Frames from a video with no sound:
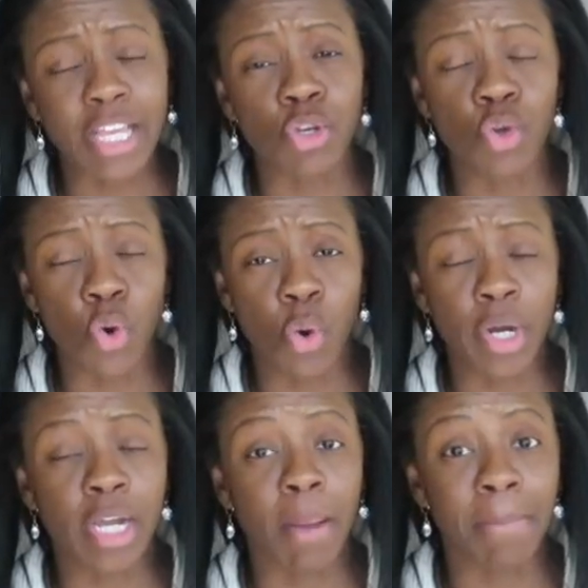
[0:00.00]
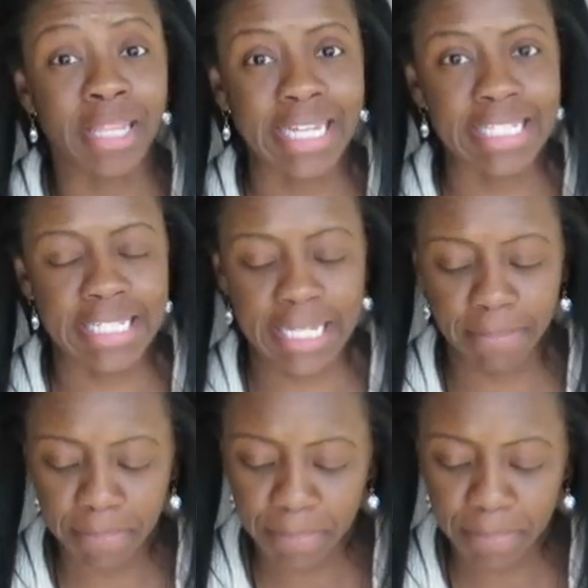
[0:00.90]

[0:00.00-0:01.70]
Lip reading: ignore complexity.